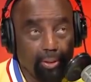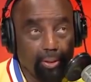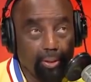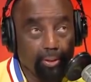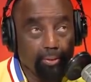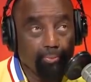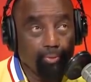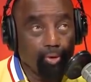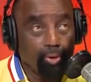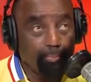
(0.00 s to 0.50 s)

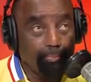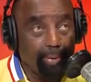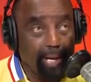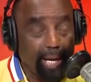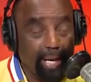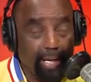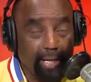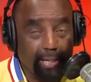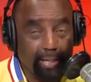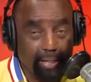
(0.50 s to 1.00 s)
The more
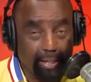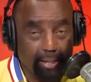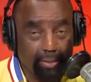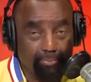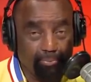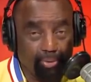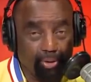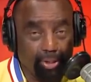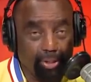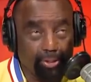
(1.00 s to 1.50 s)
pain they can
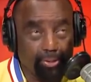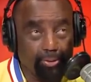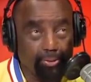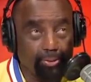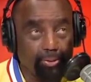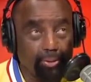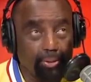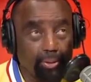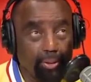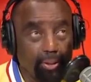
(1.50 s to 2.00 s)
bring
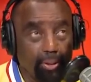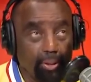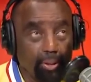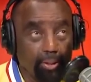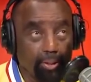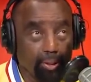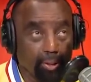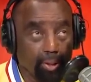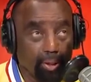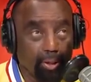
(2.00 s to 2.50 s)
you,
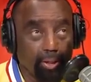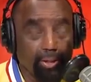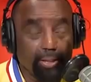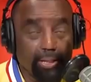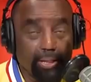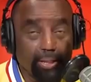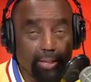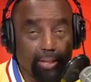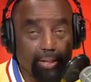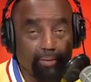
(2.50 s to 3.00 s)
the longer
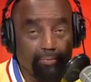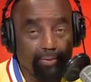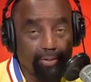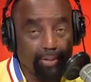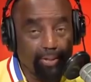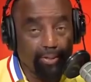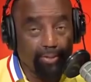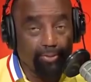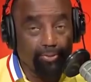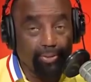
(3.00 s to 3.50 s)
they live, and
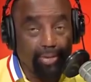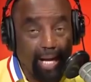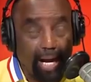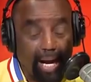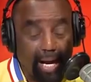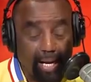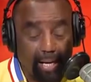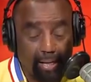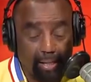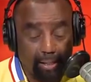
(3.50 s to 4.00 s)
then you
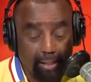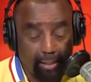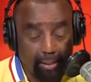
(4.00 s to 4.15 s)
die.